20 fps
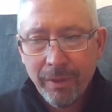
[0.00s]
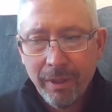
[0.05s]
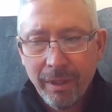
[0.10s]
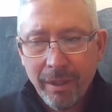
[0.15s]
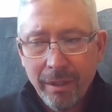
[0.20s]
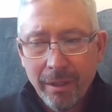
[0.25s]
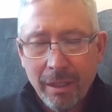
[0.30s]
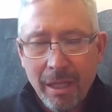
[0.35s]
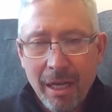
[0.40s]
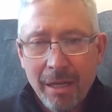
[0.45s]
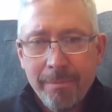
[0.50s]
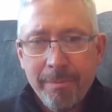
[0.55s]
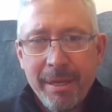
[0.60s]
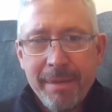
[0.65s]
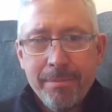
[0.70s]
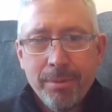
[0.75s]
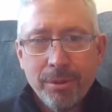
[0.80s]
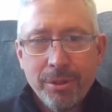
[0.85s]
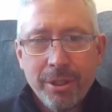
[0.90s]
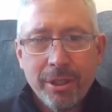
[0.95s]
a lot of
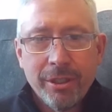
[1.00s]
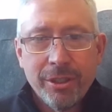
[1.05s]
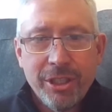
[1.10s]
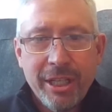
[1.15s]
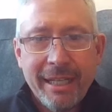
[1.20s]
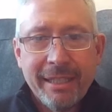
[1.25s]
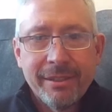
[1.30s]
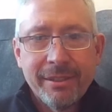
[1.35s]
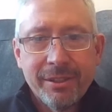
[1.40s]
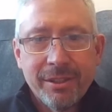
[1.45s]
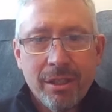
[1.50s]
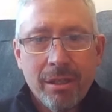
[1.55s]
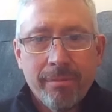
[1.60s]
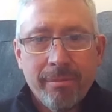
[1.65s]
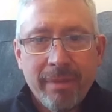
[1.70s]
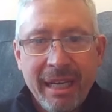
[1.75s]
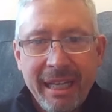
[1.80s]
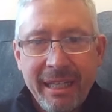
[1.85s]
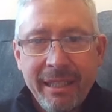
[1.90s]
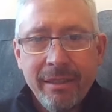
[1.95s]
people took chances on
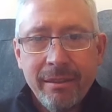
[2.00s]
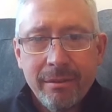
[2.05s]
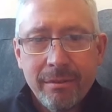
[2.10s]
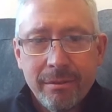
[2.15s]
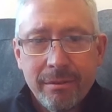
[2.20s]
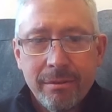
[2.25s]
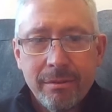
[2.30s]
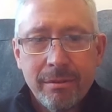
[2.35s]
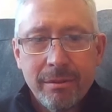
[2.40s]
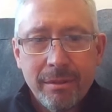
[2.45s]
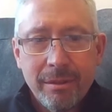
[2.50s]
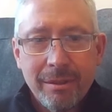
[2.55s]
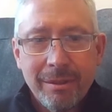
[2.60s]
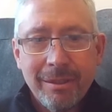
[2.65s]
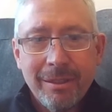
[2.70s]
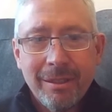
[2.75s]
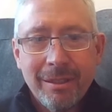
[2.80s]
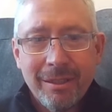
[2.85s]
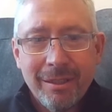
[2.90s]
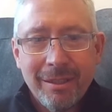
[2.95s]
me.
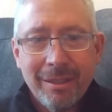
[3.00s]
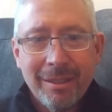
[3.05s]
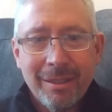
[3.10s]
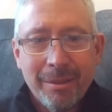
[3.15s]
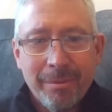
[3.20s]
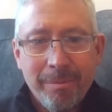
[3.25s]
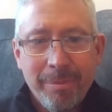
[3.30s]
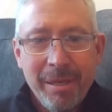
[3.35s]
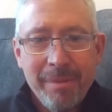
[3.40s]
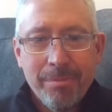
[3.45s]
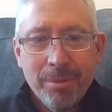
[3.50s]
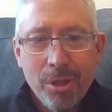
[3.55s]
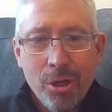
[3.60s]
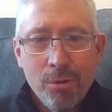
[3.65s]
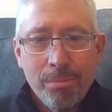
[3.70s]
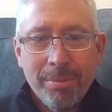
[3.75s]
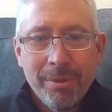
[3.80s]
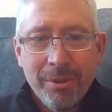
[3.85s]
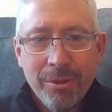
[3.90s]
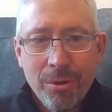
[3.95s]
People
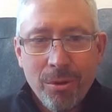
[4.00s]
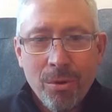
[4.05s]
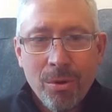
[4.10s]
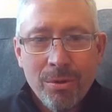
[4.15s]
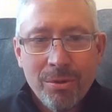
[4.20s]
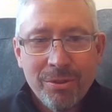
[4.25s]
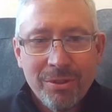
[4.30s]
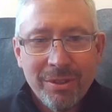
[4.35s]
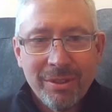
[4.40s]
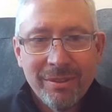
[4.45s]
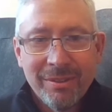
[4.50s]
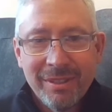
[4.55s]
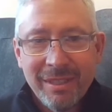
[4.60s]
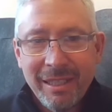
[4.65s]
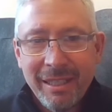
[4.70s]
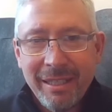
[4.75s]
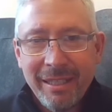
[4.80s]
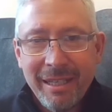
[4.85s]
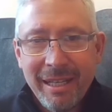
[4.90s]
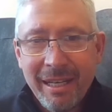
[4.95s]
opened doors and
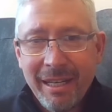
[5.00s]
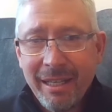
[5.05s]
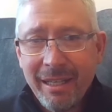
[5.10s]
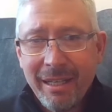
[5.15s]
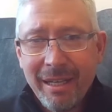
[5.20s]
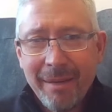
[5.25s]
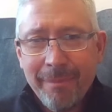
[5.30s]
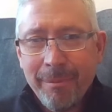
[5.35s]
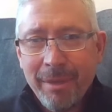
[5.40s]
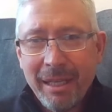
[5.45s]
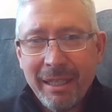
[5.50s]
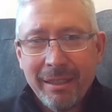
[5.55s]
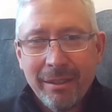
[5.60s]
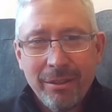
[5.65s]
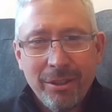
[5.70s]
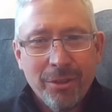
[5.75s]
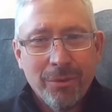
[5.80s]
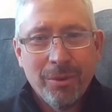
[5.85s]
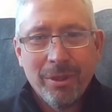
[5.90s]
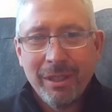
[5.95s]
said, yeah. And I'm like,
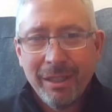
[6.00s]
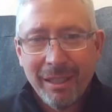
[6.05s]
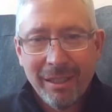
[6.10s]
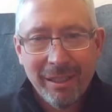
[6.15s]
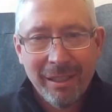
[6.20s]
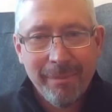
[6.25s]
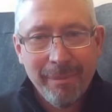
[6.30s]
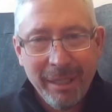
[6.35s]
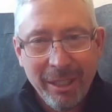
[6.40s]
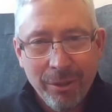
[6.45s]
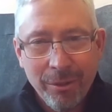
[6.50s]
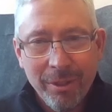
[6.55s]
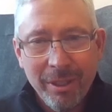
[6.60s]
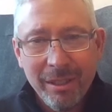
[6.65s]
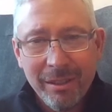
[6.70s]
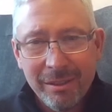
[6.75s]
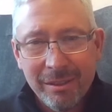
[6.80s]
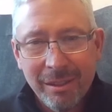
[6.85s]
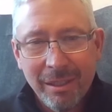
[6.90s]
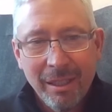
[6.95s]
you're really going to let me do
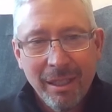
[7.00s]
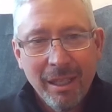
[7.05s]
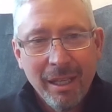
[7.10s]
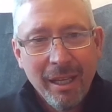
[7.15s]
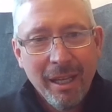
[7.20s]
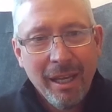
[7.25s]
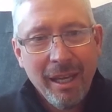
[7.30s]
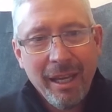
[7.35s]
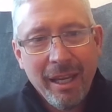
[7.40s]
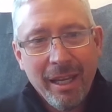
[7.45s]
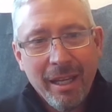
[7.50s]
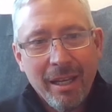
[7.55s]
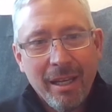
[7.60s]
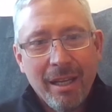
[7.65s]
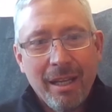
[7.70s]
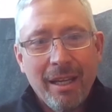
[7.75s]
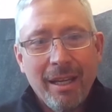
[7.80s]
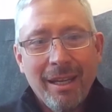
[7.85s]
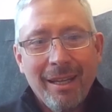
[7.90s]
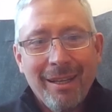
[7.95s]
this? And
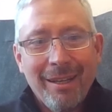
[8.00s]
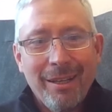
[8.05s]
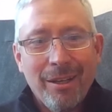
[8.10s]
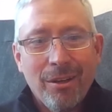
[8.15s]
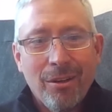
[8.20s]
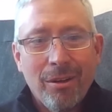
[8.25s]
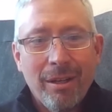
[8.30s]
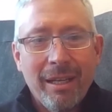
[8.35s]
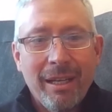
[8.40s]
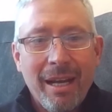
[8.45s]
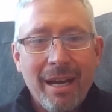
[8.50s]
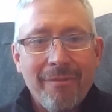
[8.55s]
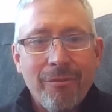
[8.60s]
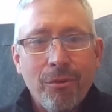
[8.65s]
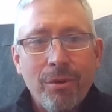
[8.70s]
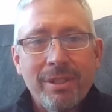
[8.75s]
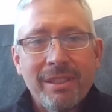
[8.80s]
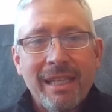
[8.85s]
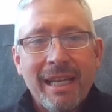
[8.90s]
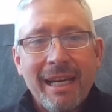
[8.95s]
I've
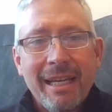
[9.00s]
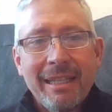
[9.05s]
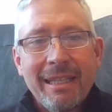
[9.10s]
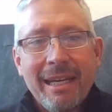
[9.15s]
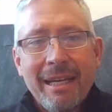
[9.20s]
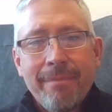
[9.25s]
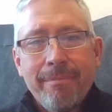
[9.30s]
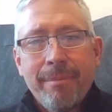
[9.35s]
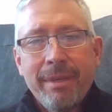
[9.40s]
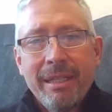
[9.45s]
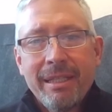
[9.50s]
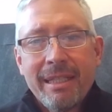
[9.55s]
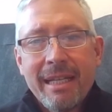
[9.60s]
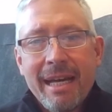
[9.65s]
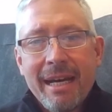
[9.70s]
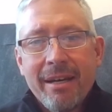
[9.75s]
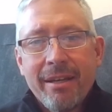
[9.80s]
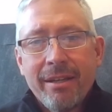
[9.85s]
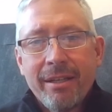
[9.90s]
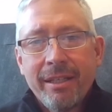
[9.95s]
always had that
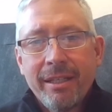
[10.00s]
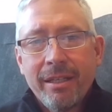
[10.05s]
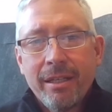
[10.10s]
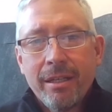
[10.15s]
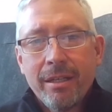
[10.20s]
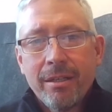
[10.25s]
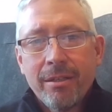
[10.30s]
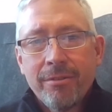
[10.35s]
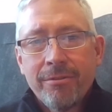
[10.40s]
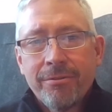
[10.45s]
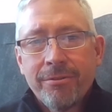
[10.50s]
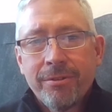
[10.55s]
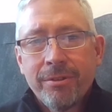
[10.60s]
mentality of